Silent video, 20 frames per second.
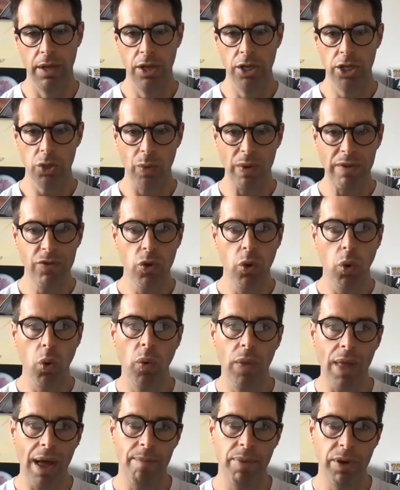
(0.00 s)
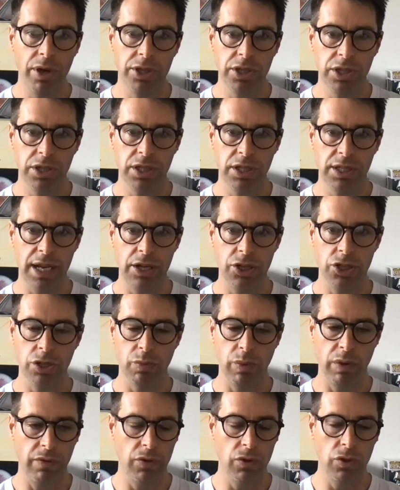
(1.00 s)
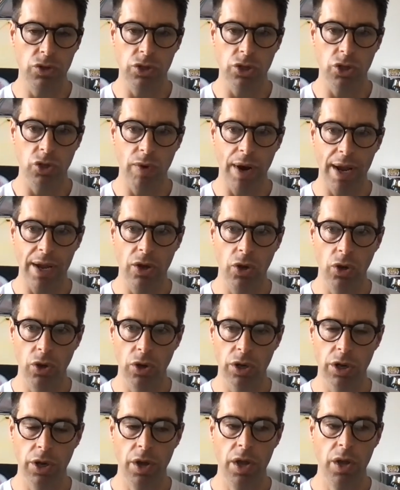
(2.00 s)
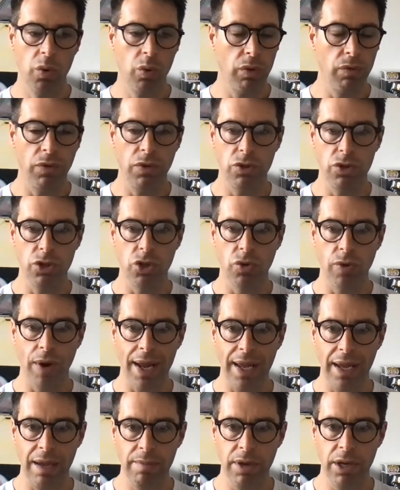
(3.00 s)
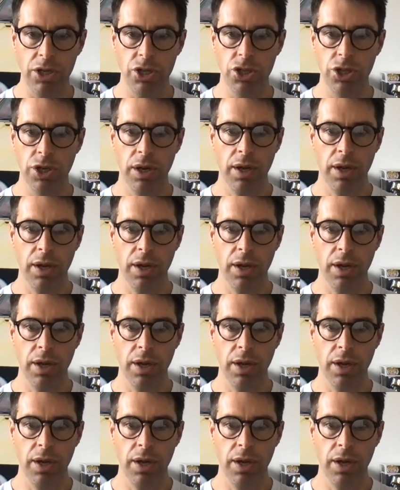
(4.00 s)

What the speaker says: So we've caught that person's attention. We've used a great hook, we've used a great image,